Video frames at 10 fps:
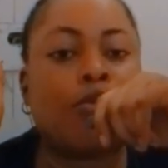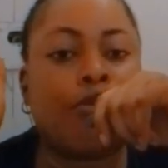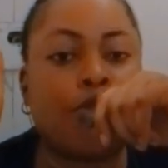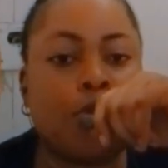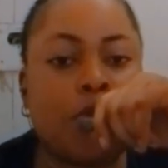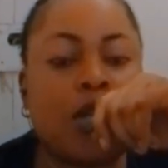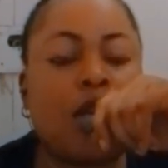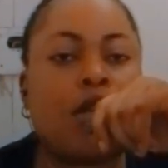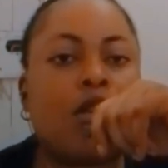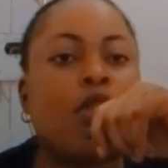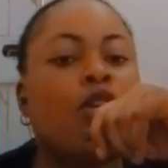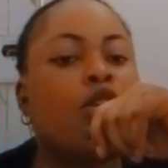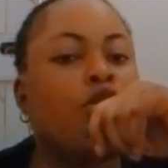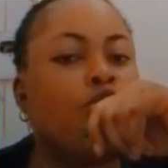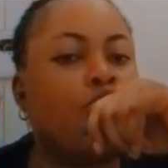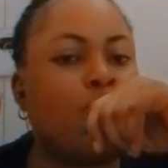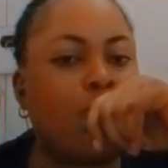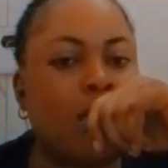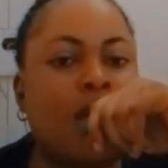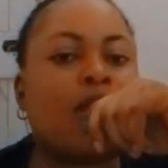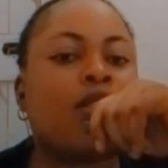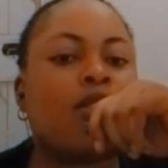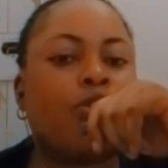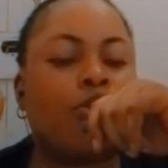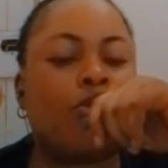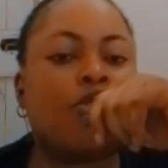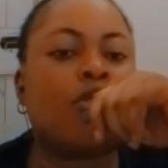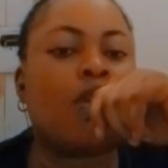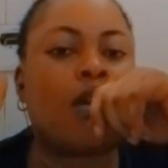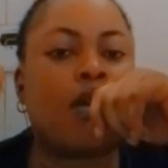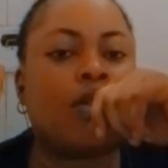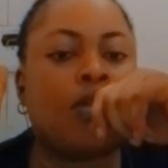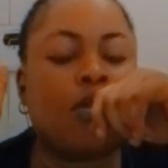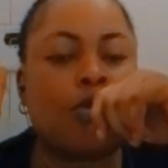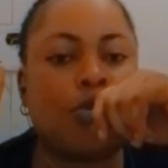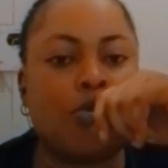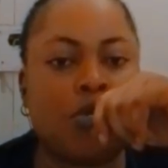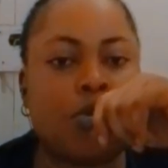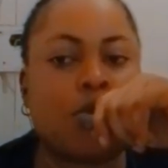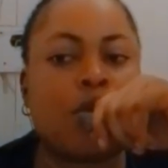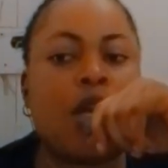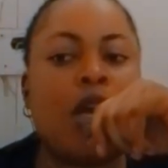From there, you get your desired results.